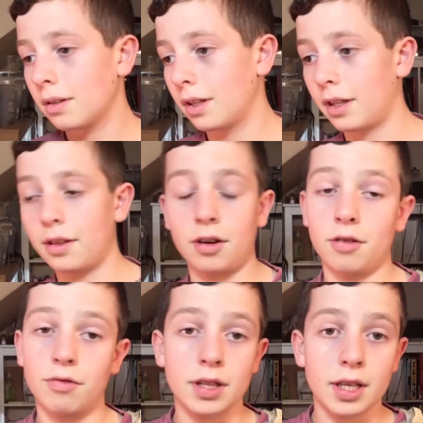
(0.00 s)
that are
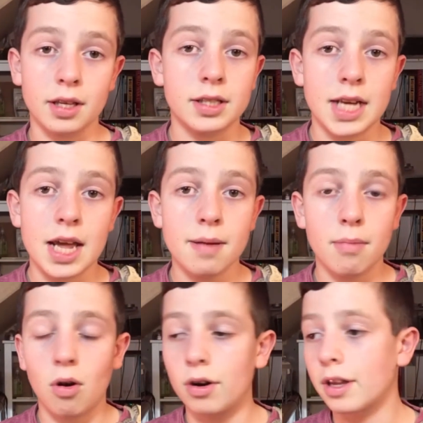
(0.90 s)
really tame,
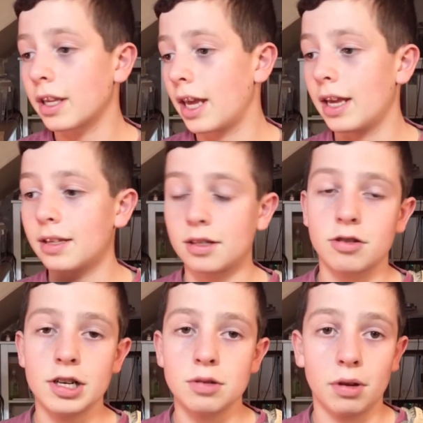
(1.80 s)
or you can get
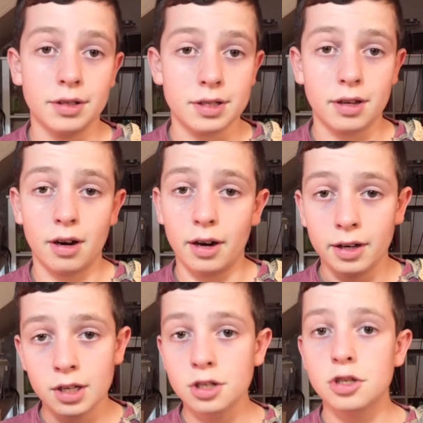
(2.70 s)
strange ones that are
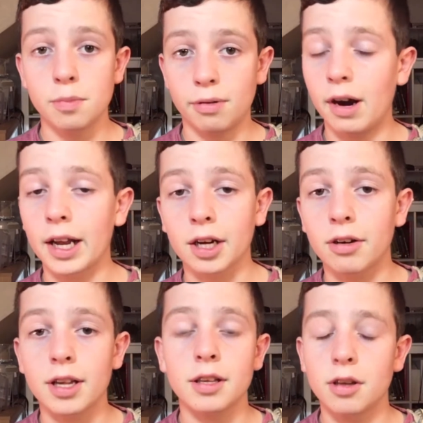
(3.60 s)
super
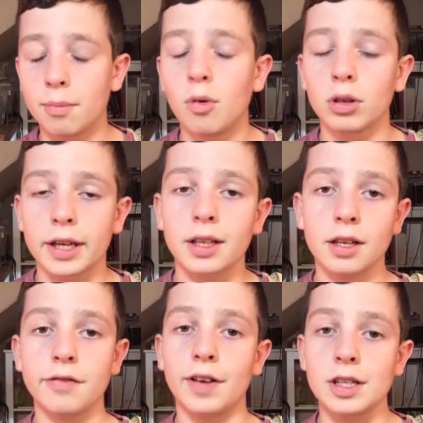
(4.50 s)
angry. You're more likely
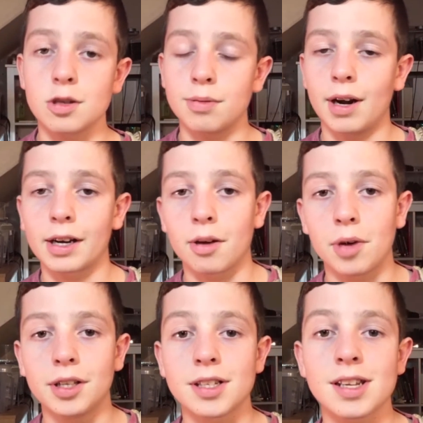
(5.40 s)
to find super angry
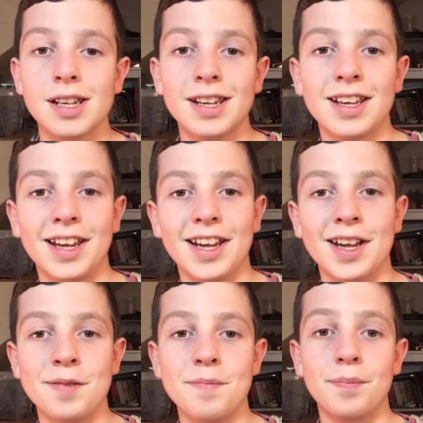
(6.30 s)
ones.
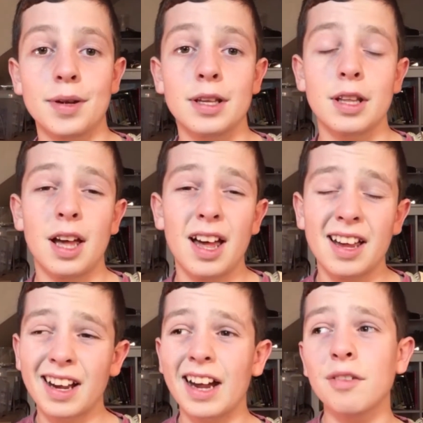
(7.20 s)
But
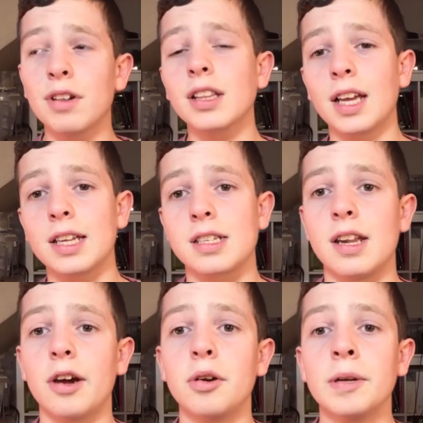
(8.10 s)
I realise
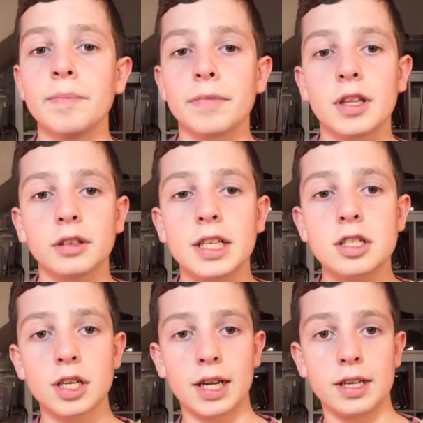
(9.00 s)
now that
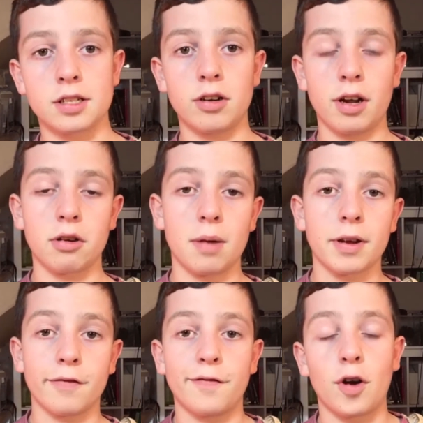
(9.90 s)
Leachianus are now
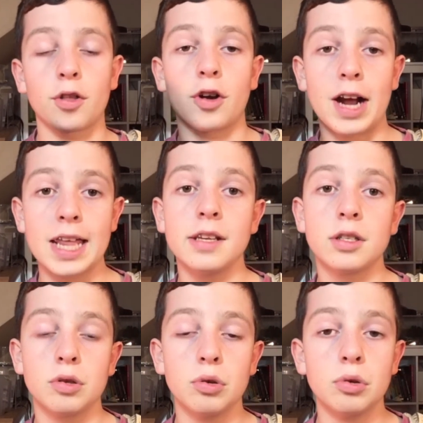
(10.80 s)
coming further
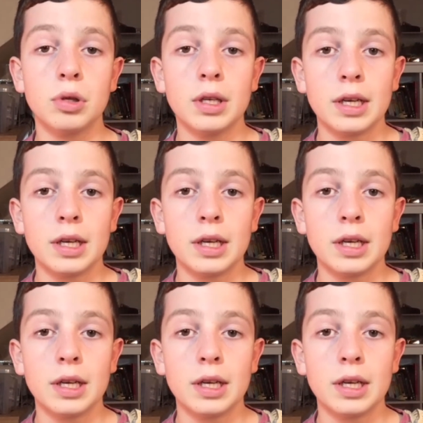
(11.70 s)
into